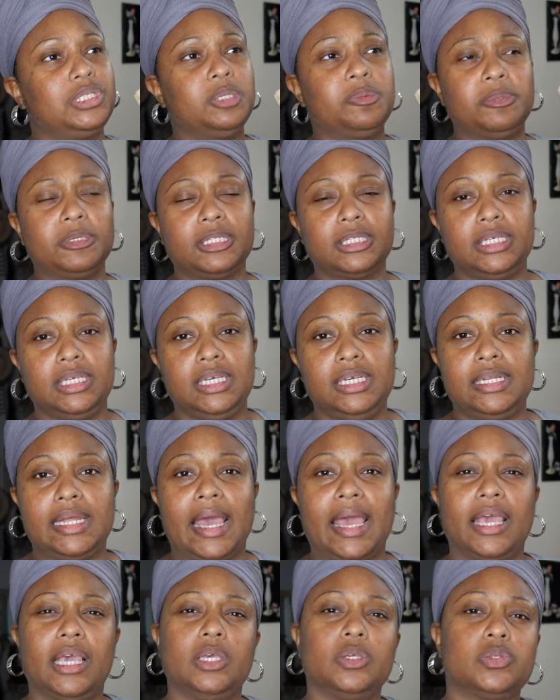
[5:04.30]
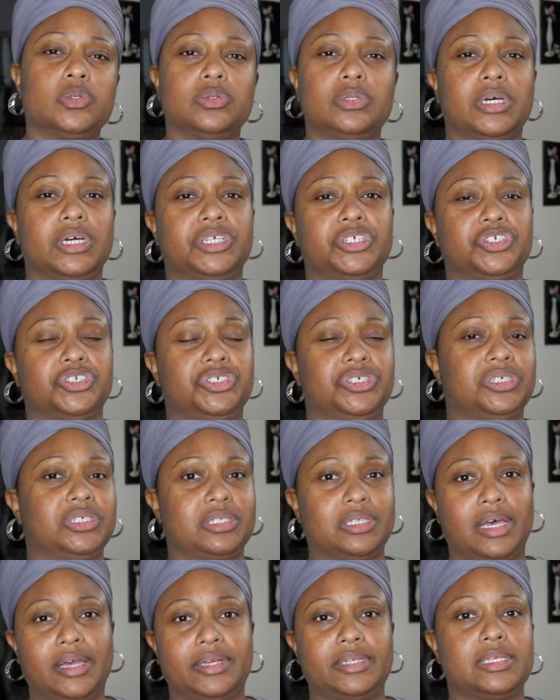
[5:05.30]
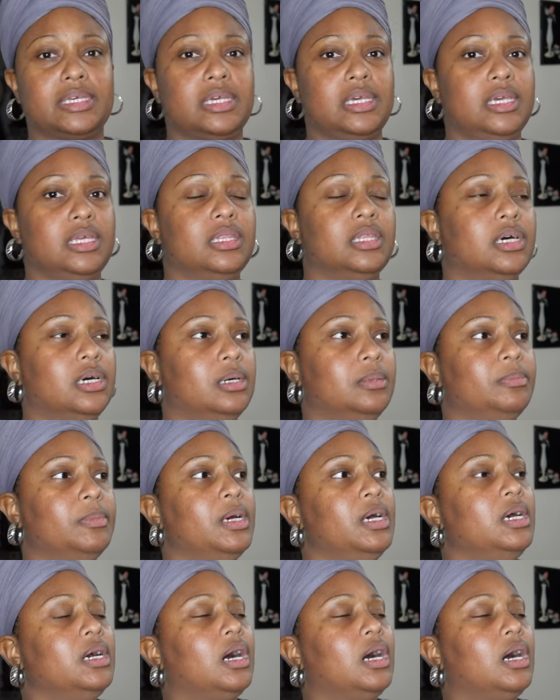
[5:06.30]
typically eat hazelnuts, just like to eat them,